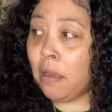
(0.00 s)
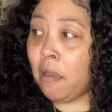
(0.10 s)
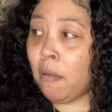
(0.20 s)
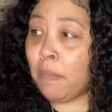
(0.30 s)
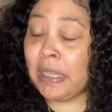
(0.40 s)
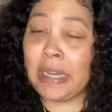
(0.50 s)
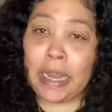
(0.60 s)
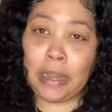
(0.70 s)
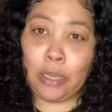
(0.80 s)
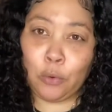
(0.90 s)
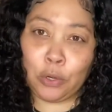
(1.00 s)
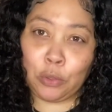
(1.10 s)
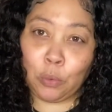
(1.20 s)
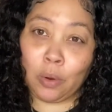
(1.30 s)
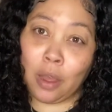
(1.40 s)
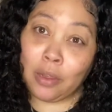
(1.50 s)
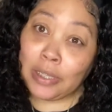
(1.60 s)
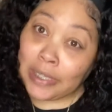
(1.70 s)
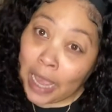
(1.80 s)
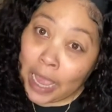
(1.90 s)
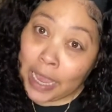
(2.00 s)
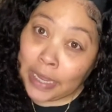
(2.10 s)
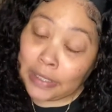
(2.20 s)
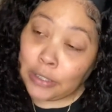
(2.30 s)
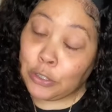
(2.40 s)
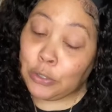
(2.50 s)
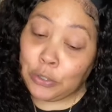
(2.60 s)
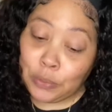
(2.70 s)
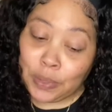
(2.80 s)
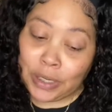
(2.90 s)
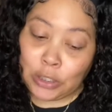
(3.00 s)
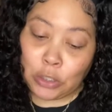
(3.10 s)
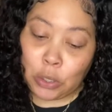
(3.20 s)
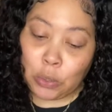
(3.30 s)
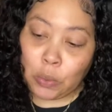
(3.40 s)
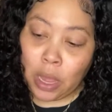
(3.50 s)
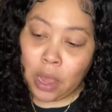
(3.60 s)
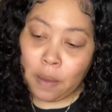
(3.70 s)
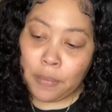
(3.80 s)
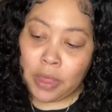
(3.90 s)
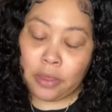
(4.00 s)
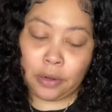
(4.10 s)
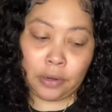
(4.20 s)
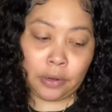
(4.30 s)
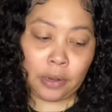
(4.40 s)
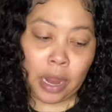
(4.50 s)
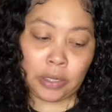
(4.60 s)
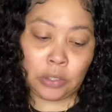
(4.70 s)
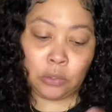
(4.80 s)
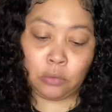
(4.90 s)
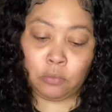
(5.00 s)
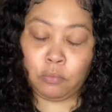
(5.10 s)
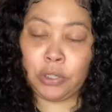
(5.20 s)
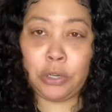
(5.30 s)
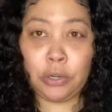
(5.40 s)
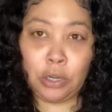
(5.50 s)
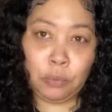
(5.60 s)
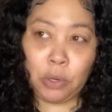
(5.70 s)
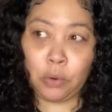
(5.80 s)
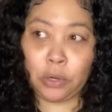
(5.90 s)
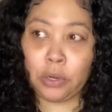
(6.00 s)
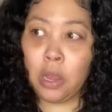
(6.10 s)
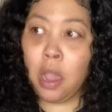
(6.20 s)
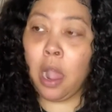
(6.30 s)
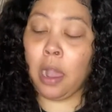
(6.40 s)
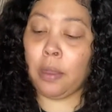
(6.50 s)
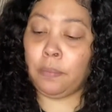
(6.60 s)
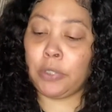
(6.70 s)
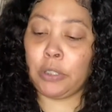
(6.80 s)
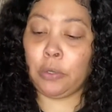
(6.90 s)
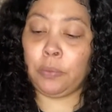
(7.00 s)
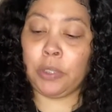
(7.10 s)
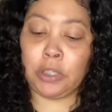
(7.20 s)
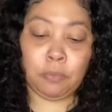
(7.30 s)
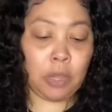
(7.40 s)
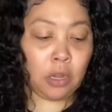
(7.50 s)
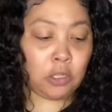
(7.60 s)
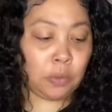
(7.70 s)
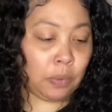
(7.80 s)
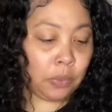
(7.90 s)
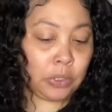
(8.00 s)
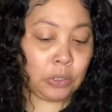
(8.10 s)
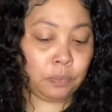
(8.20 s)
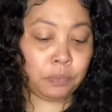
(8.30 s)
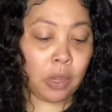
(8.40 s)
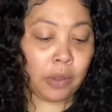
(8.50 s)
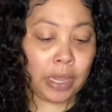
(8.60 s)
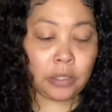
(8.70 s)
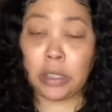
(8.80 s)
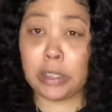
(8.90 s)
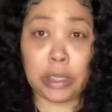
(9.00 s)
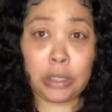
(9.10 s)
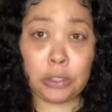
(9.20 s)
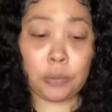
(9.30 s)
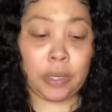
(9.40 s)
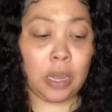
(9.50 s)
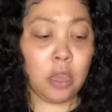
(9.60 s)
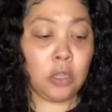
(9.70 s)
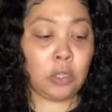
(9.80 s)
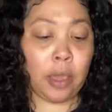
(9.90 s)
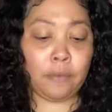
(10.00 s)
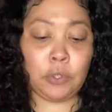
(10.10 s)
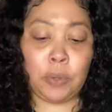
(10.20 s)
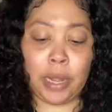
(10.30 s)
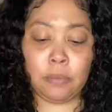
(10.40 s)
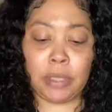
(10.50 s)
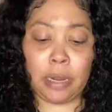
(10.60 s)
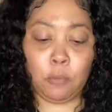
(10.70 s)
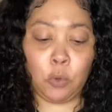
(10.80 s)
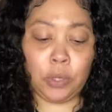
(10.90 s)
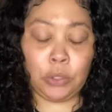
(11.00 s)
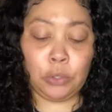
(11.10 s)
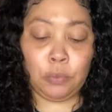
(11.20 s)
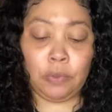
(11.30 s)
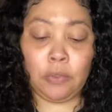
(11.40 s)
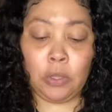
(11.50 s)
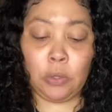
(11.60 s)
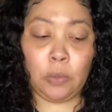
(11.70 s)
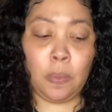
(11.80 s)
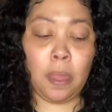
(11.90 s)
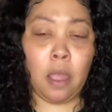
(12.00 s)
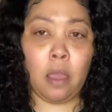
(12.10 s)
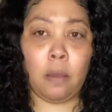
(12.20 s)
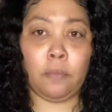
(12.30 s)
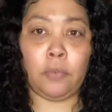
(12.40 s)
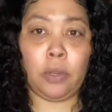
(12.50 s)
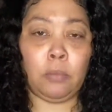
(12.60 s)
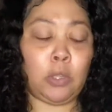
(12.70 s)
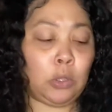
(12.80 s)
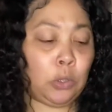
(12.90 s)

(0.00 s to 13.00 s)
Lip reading: mistakenly ordered the wrong size to do it, so I had to return and reorder, so it should be on its way real soon. Okay, so let's get into it. So I have two items that I'm going to review from Louis